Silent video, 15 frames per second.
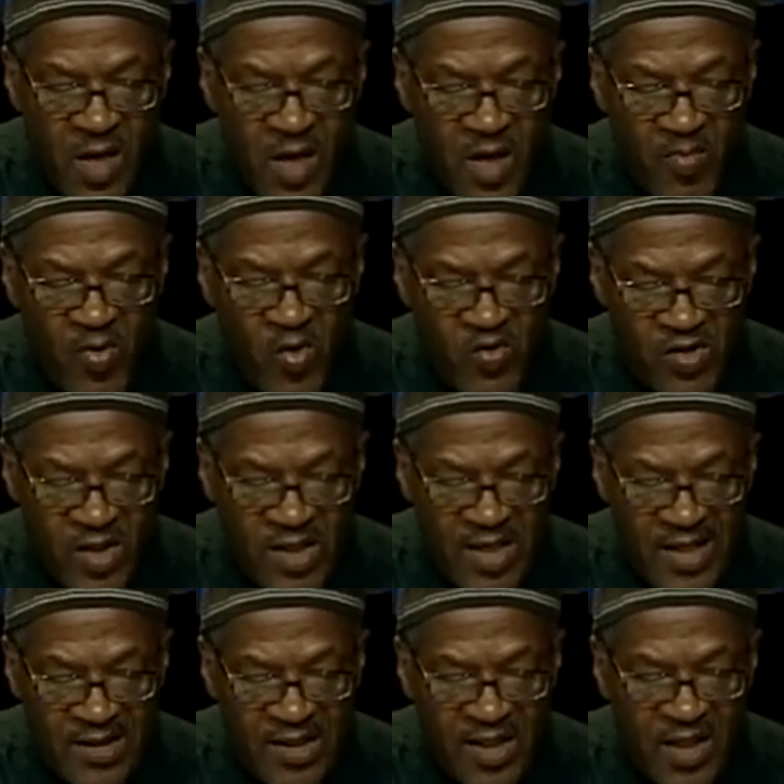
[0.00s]
oppose any
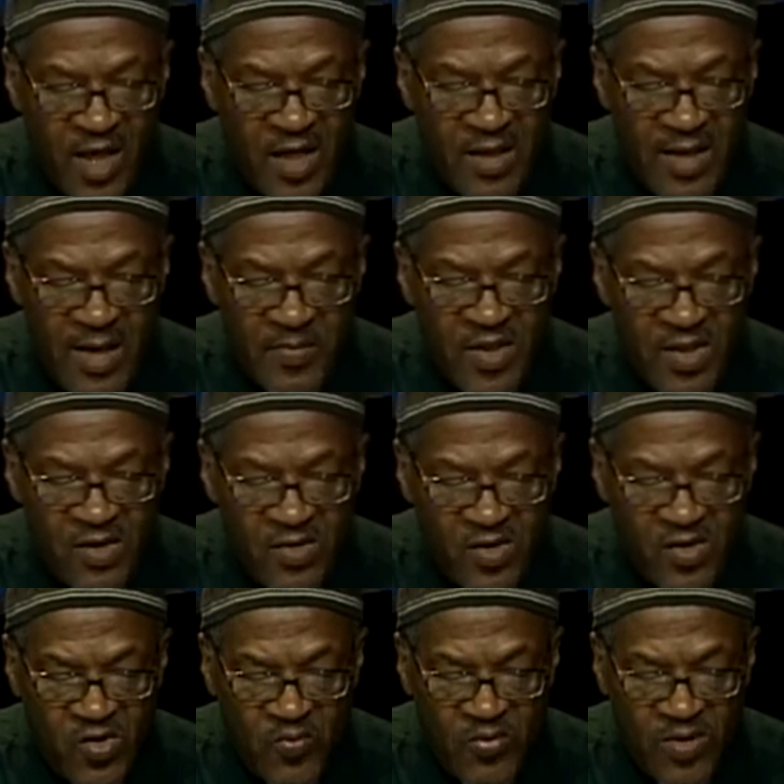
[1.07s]
anti-gun nominee to the
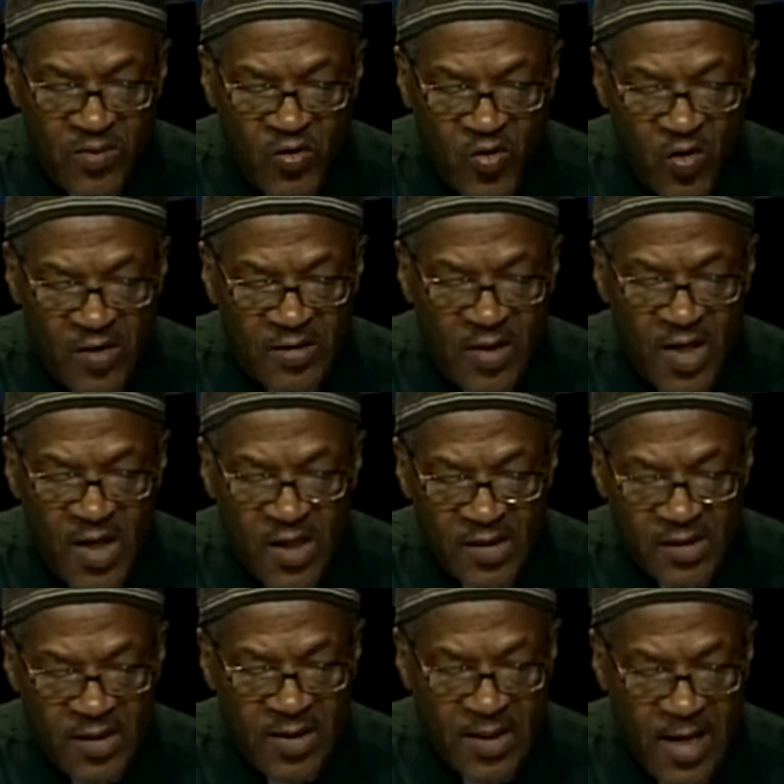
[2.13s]
Supreme Court.
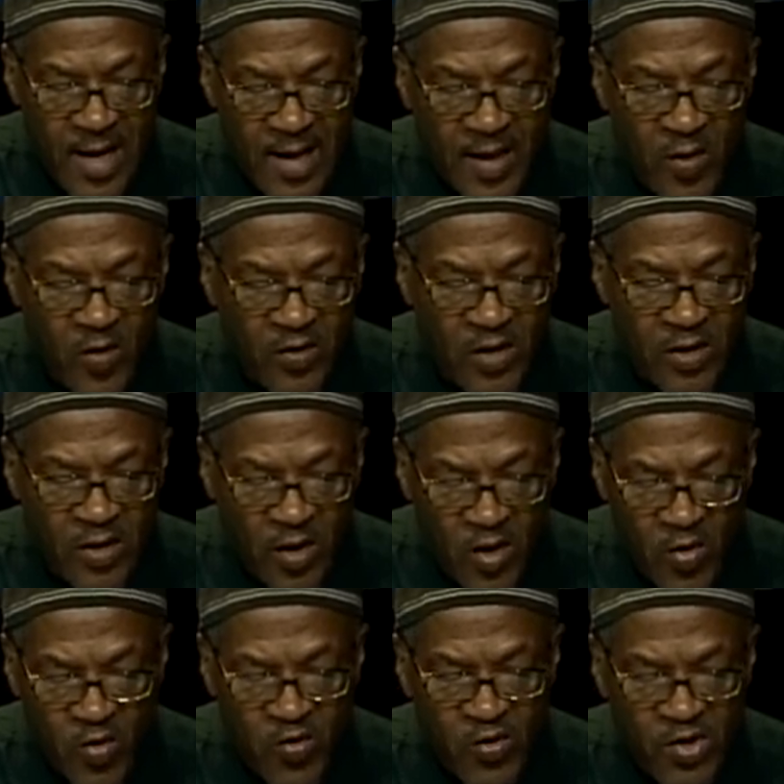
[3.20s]
The article
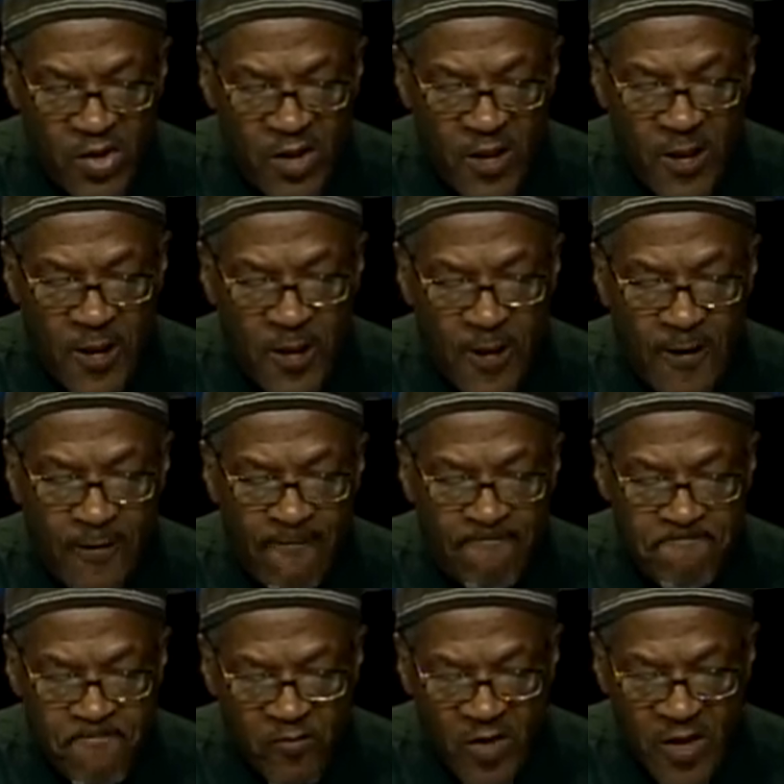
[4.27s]
concludes,
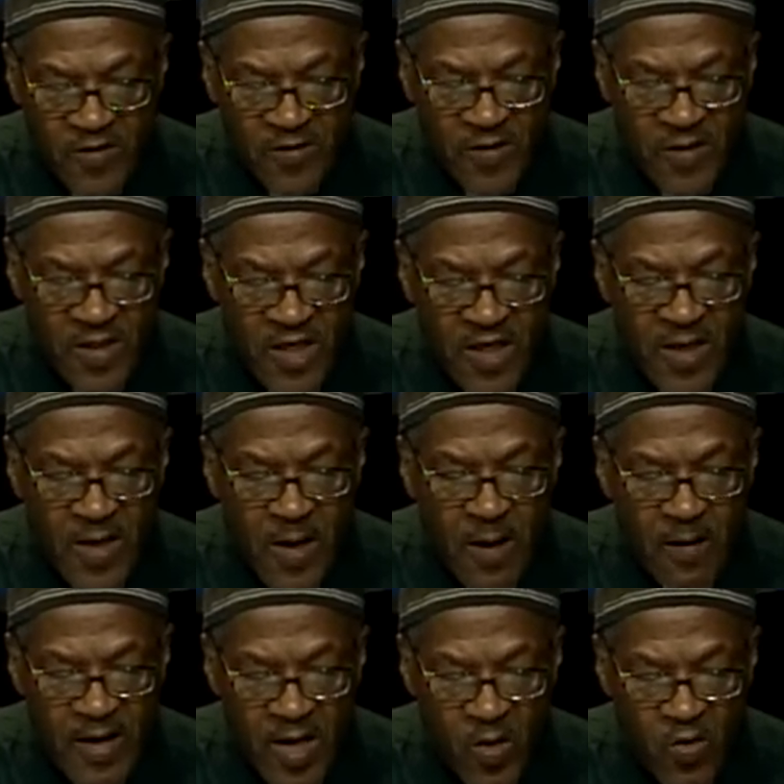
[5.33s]
as the
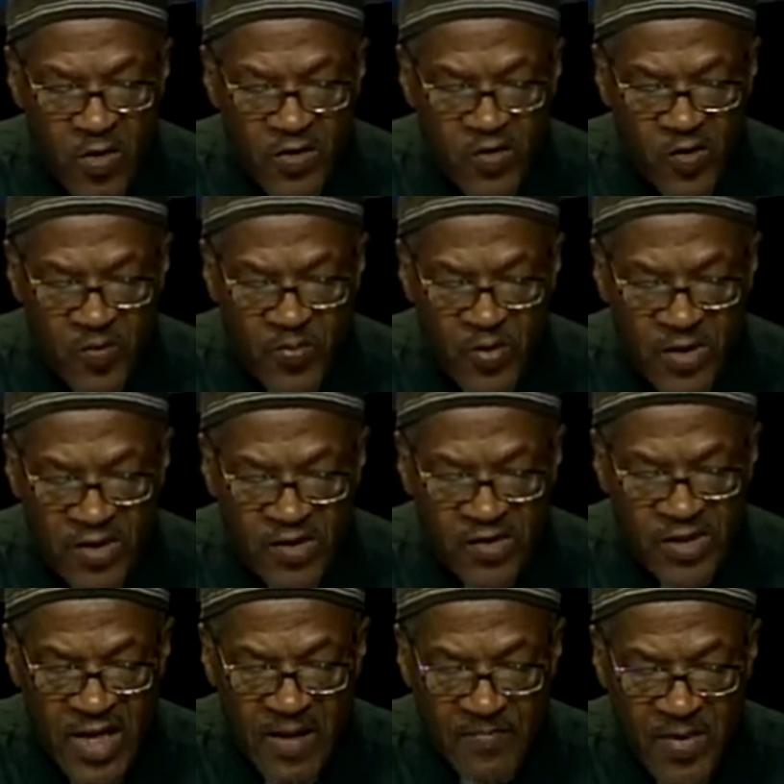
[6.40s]
NRA works to put its
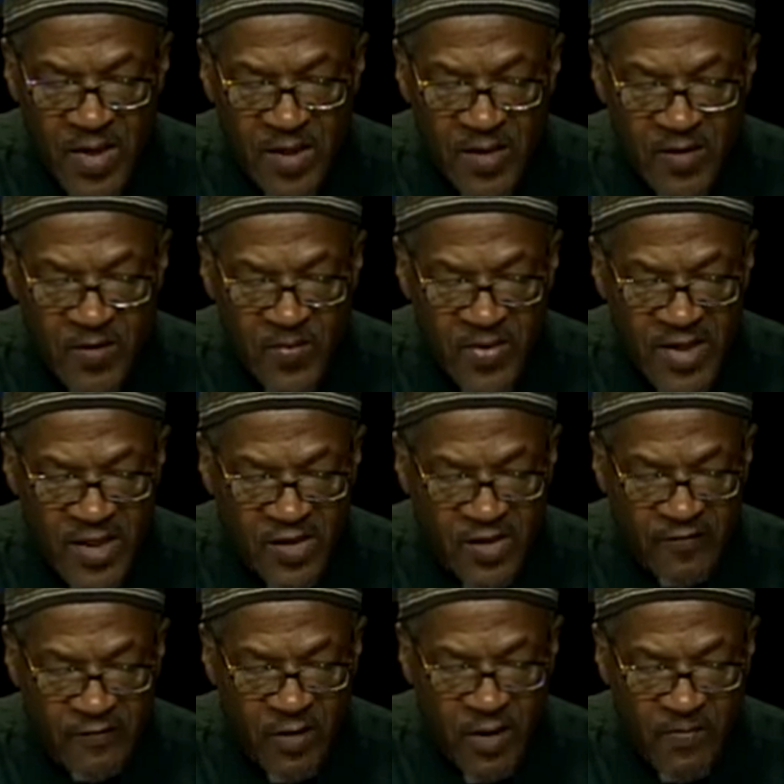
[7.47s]
stamp on another branch
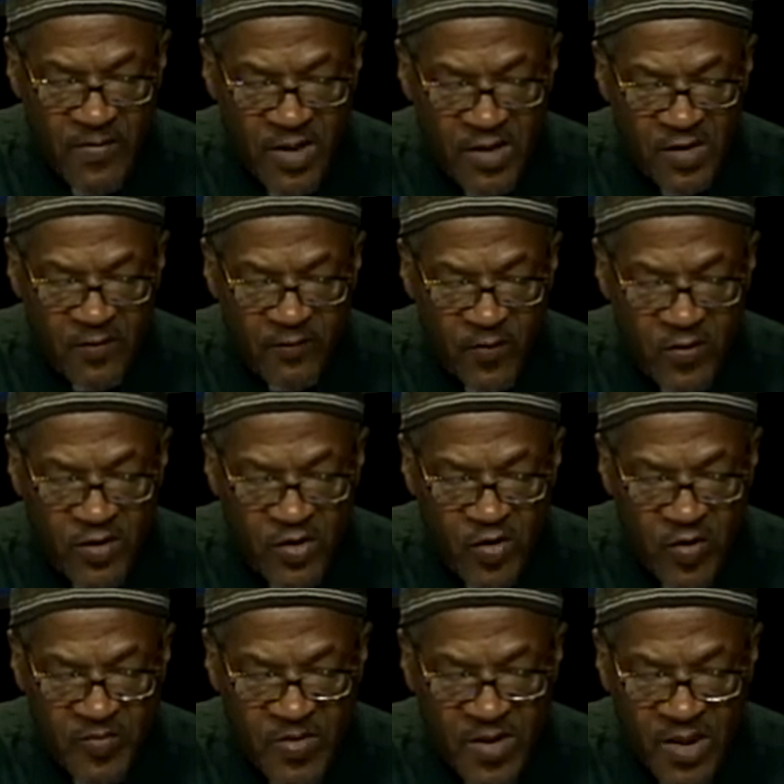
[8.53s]
of government, its influence
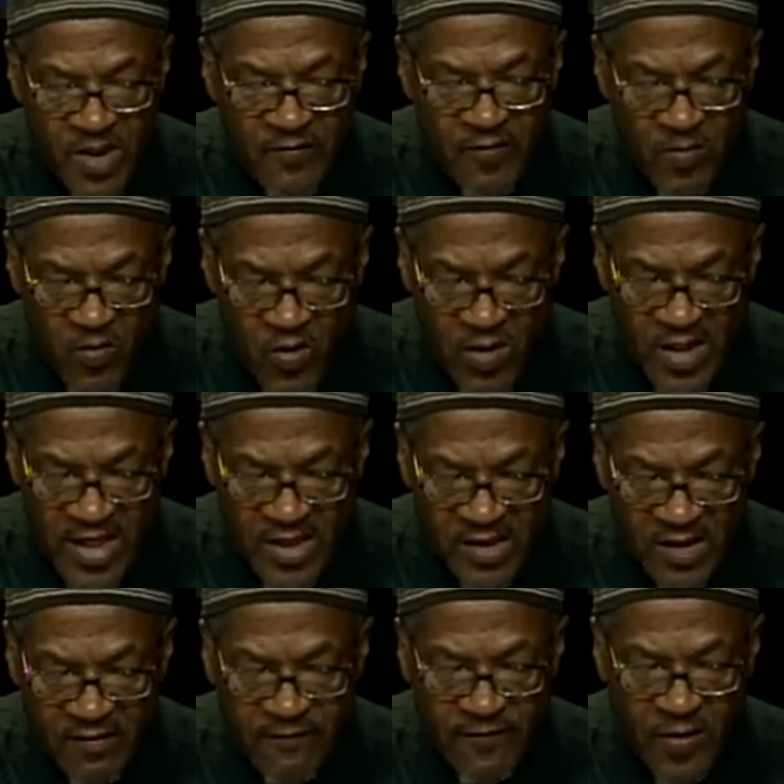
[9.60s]
could be even more
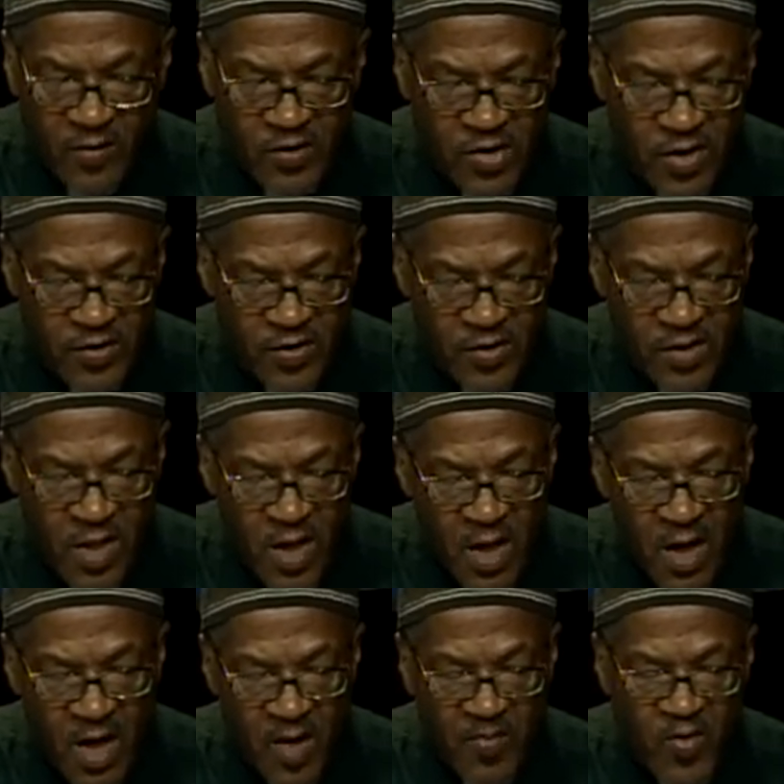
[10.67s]
lasting. Federal judges
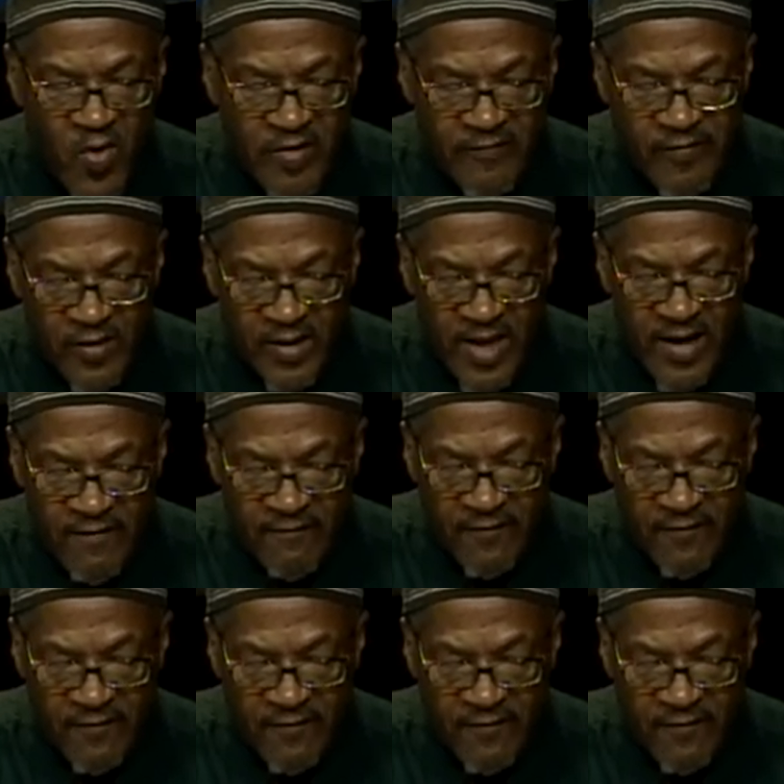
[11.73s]
are appointed for life